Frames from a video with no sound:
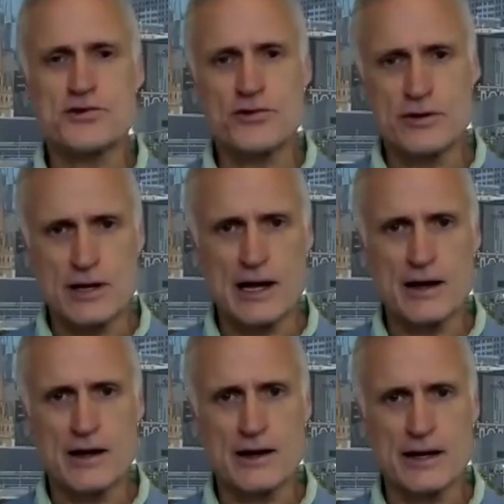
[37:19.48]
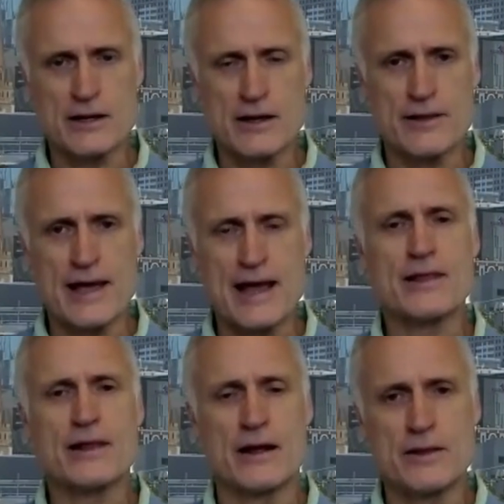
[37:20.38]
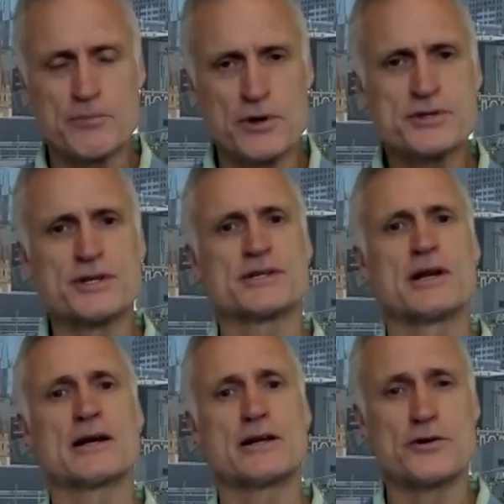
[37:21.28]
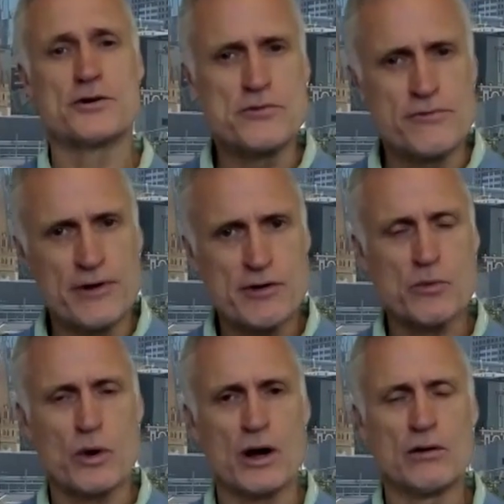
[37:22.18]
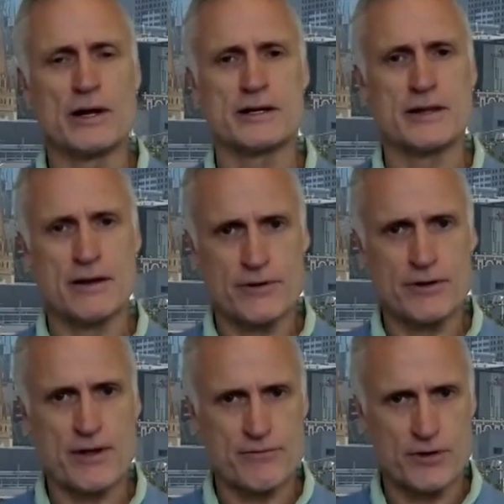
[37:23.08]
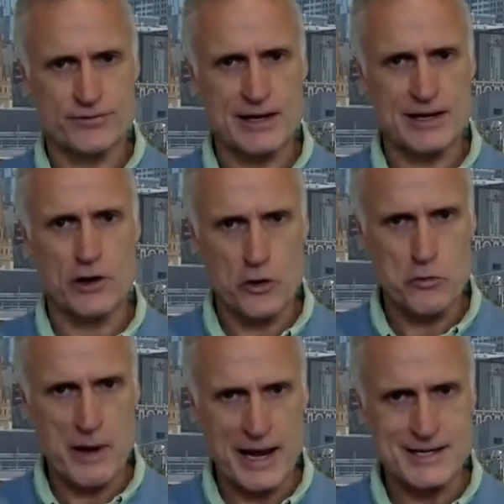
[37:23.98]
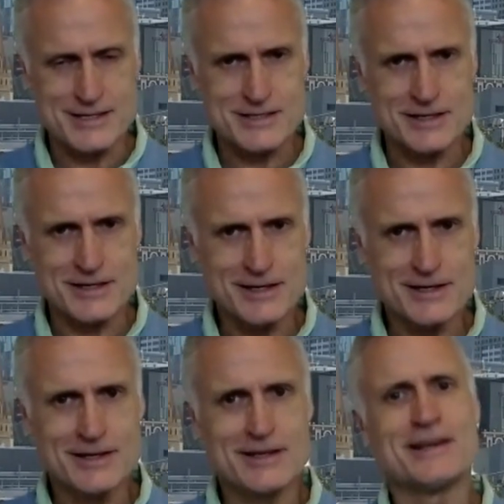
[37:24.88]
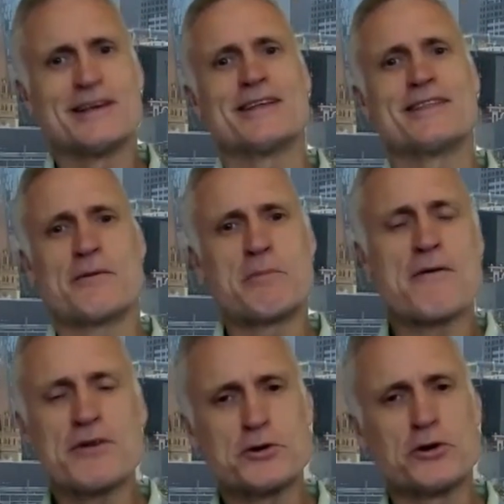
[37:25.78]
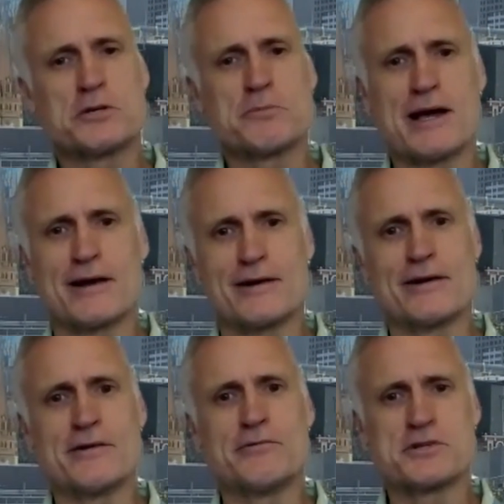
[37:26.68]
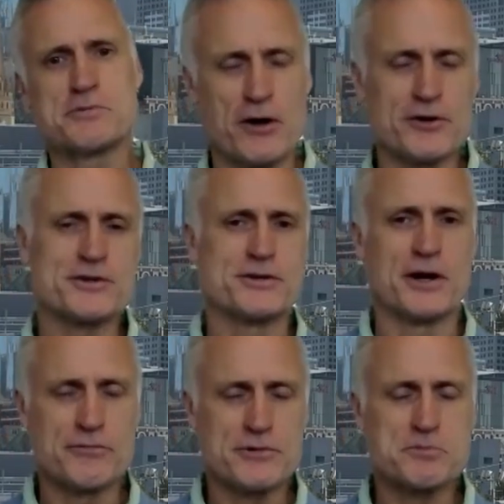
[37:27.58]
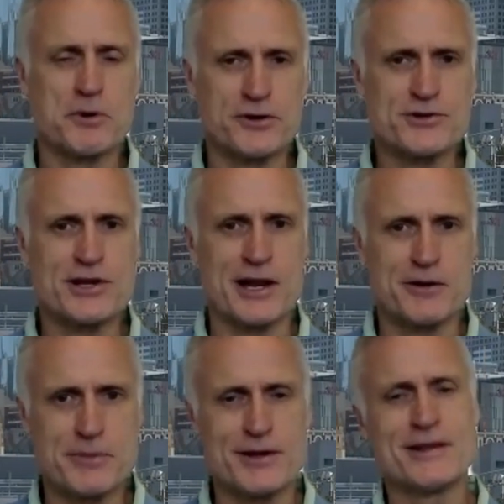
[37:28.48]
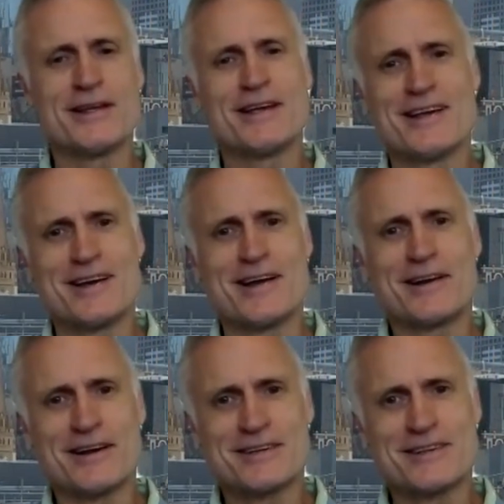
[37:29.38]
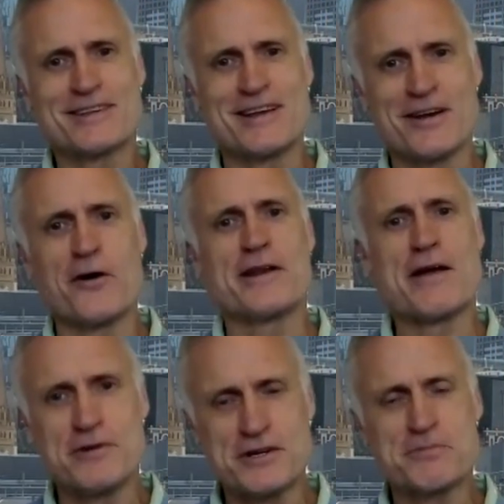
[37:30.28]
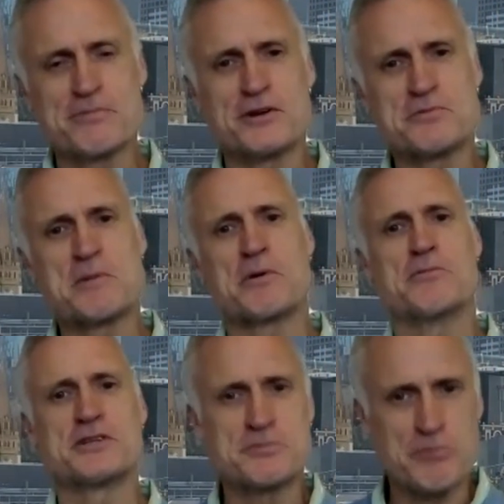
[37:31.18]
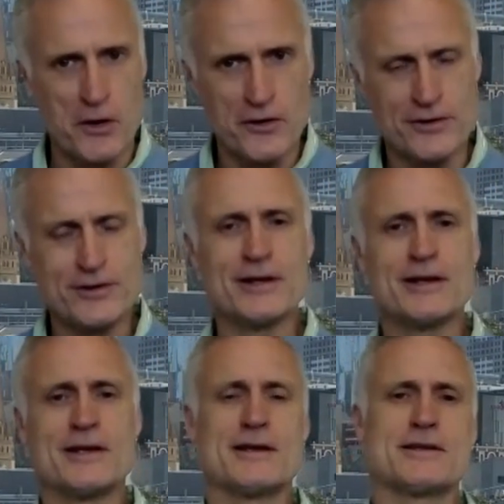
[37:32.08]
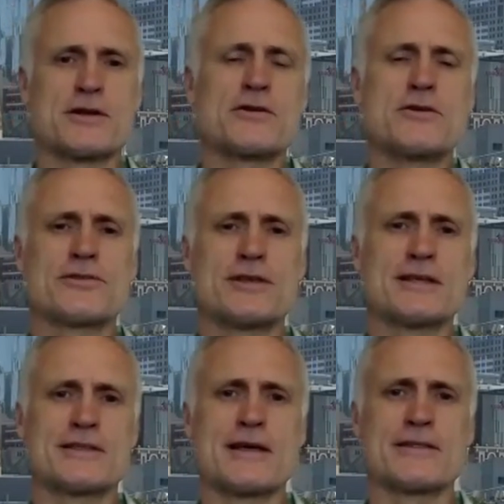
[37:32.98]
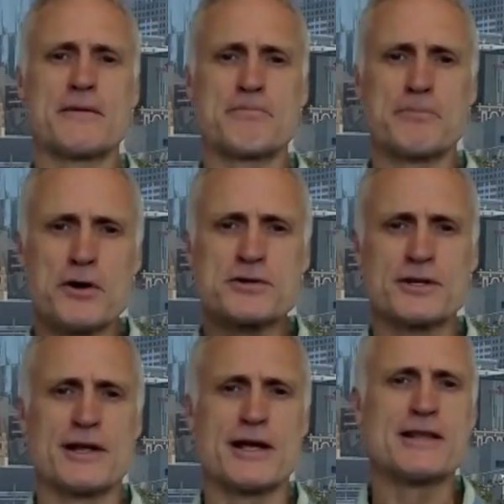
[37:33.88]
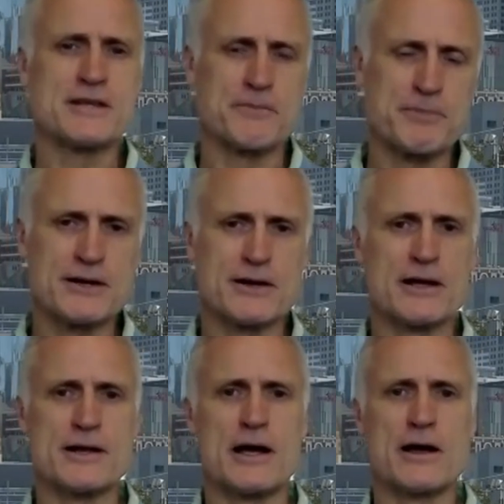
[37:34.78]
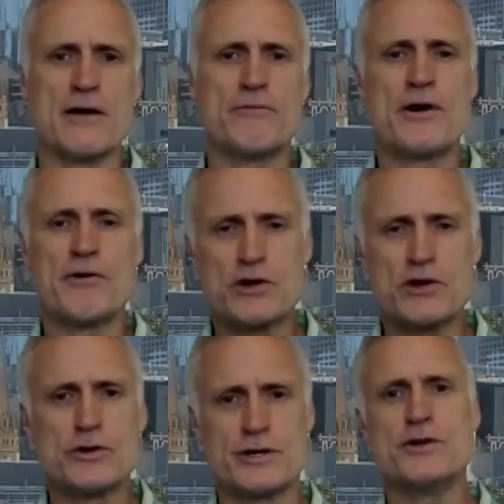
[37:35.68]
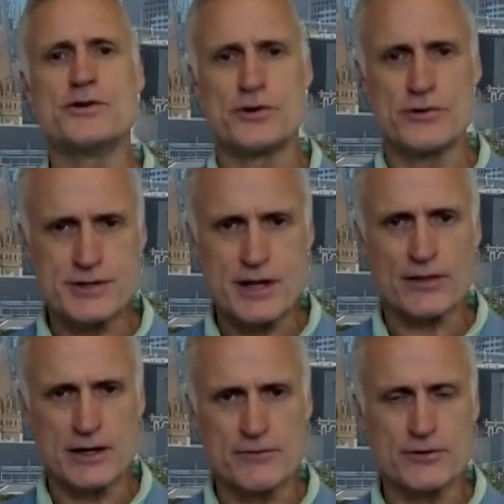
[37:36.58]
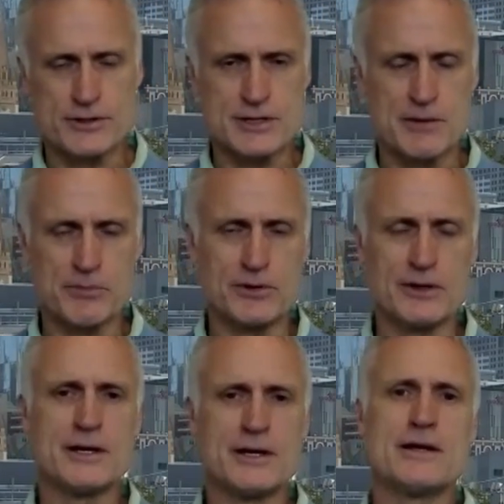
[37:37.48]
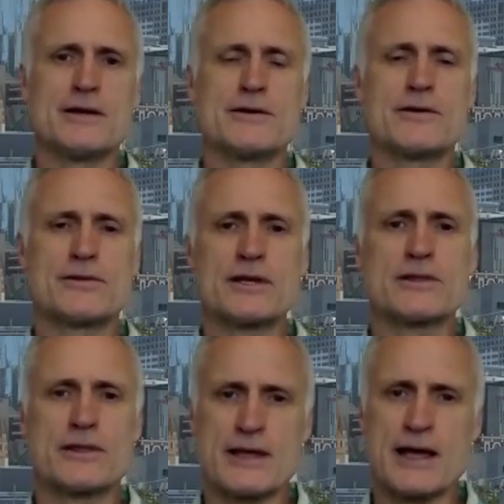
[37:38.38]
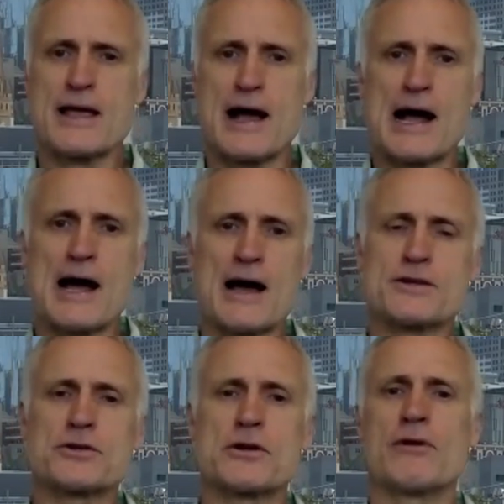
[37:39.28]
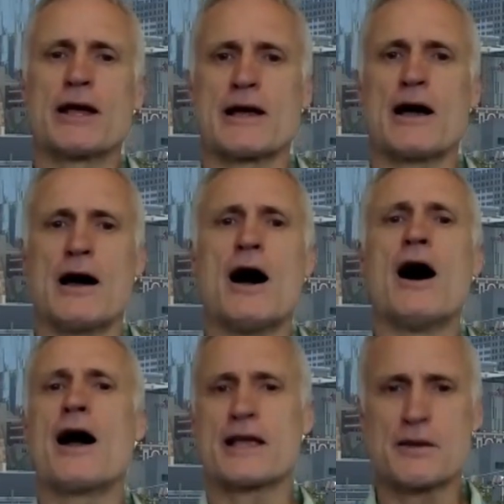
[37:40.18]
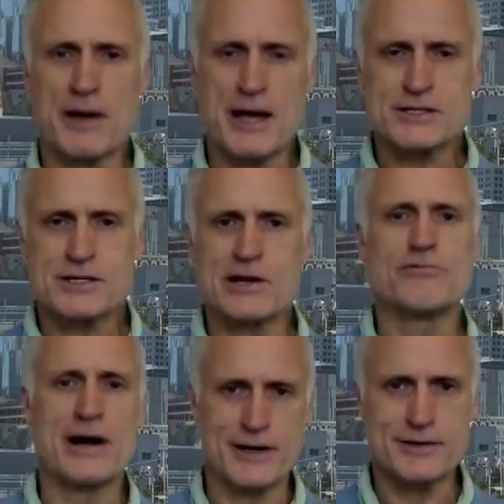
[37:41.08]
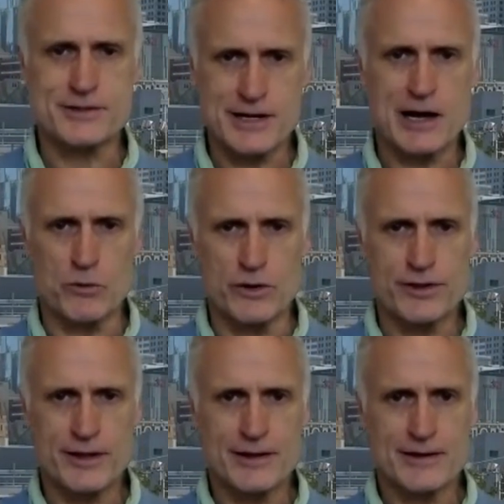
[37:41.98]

to, are they the person that's likely to do very well? Like if they've got that low base, we haven't talked about responders and non-responders yet, but I'd like to think on average, most people respond. So do you think that that person that ends up being a very good endurance athlete, for example, do you think that they are sort of like a high capacity runner to start with,